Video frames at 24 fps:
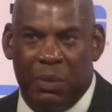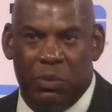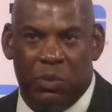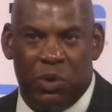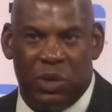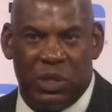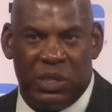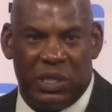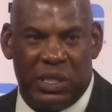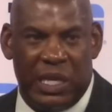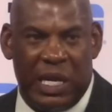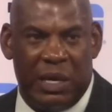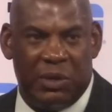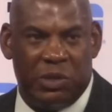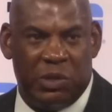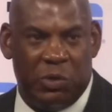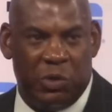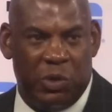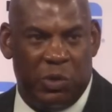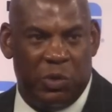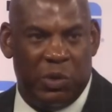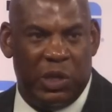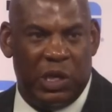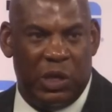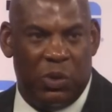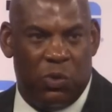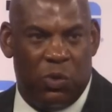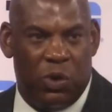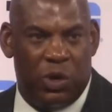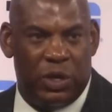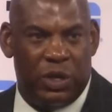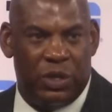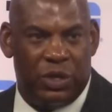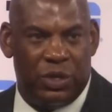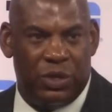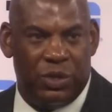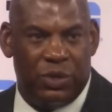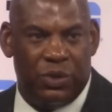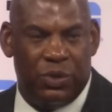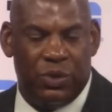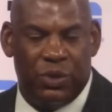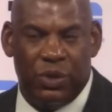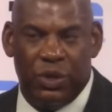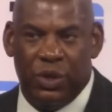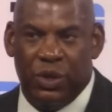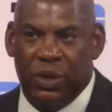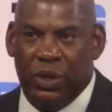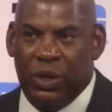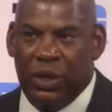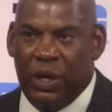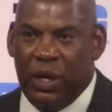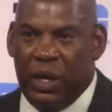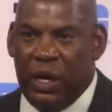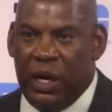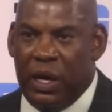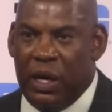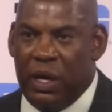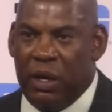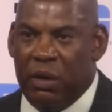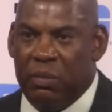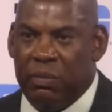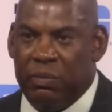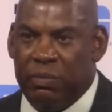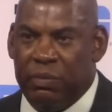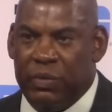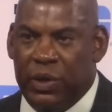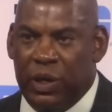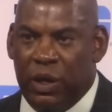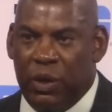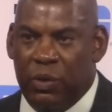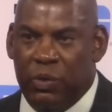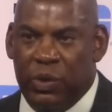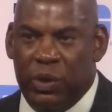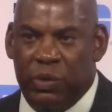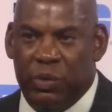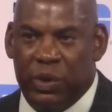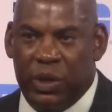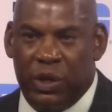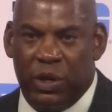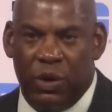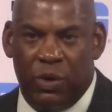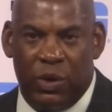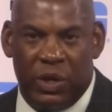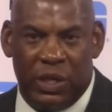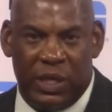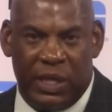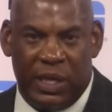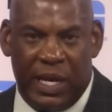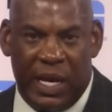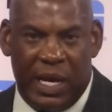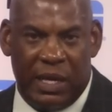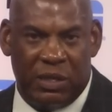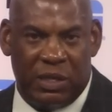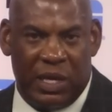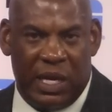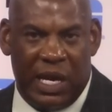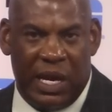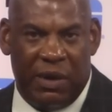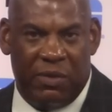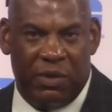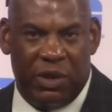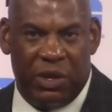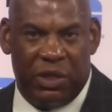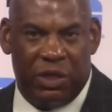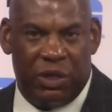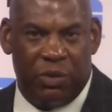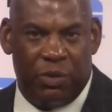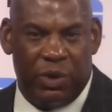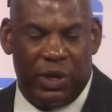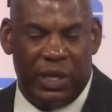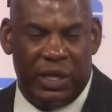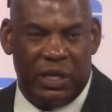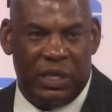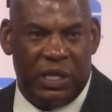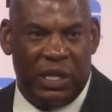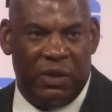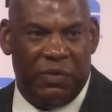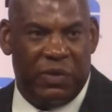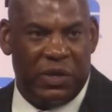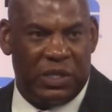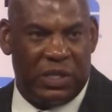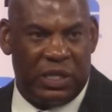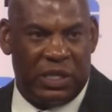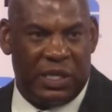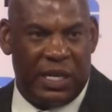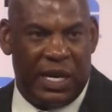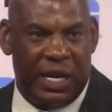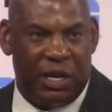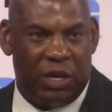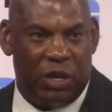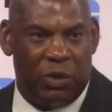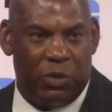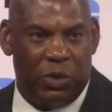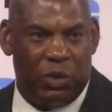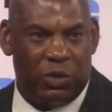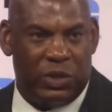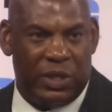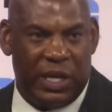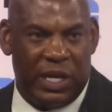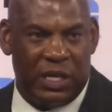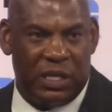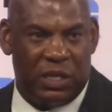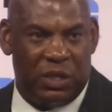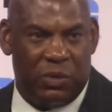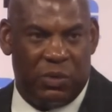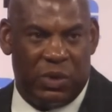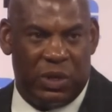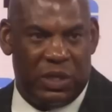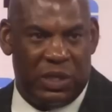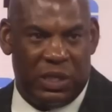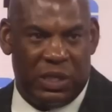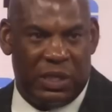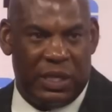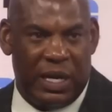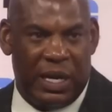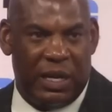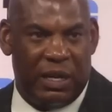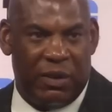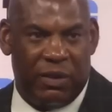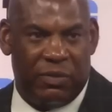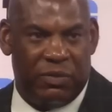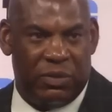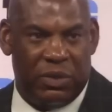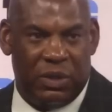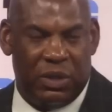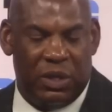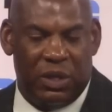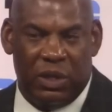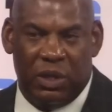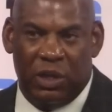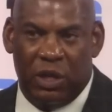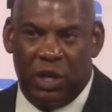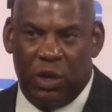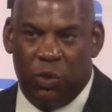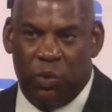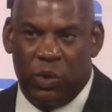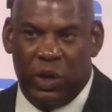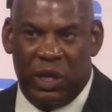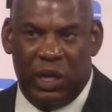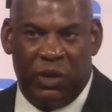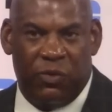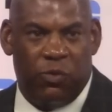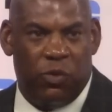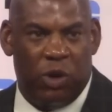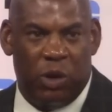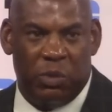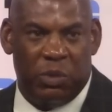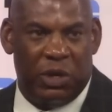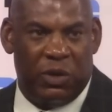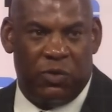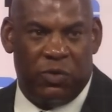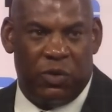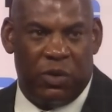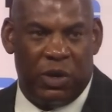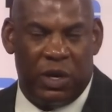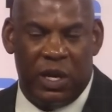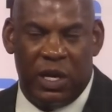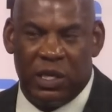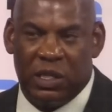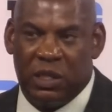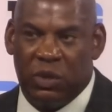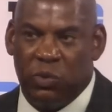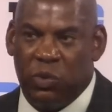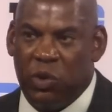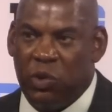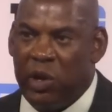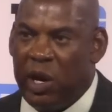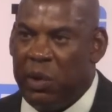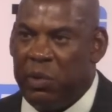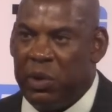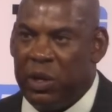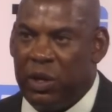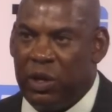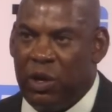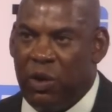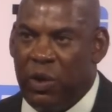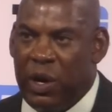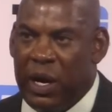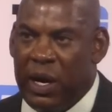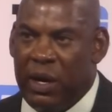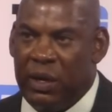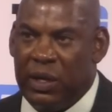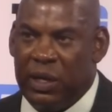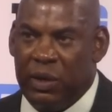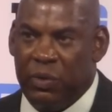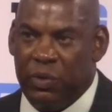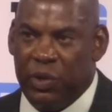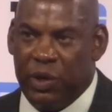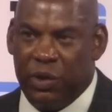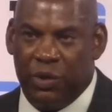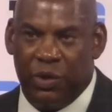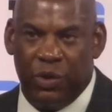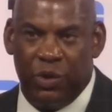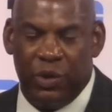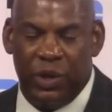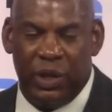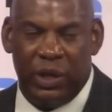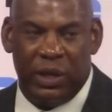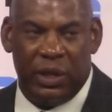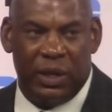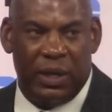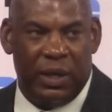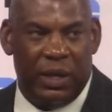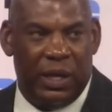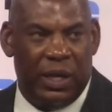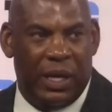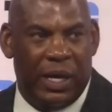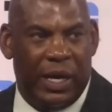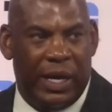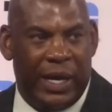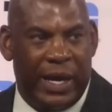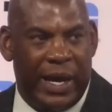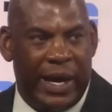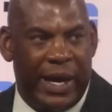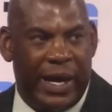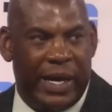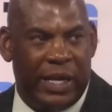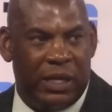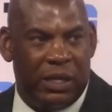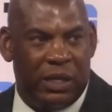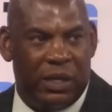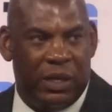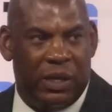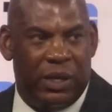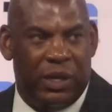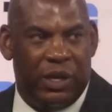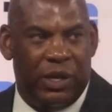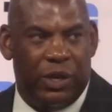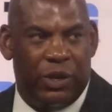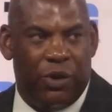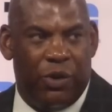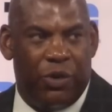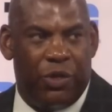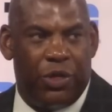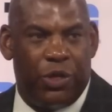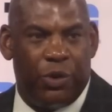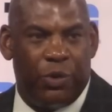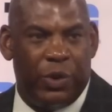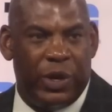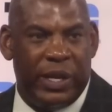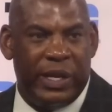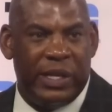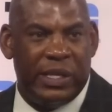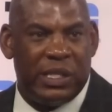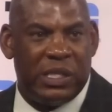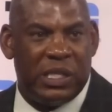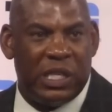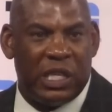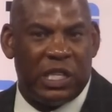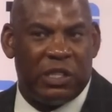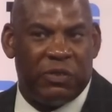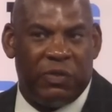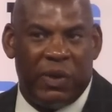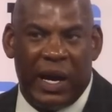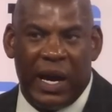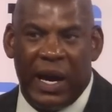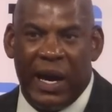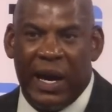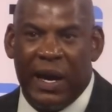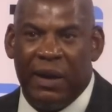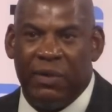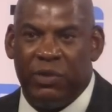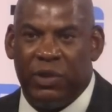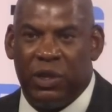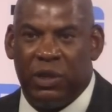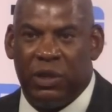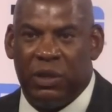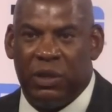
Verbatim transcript: more snaps than we really wanted to. Um, you know, we would go in the games and have a three defensive tackle rotation, which is not a, a winning formula for us. And we were able to go out in recruiting and add, you know, three, six, five,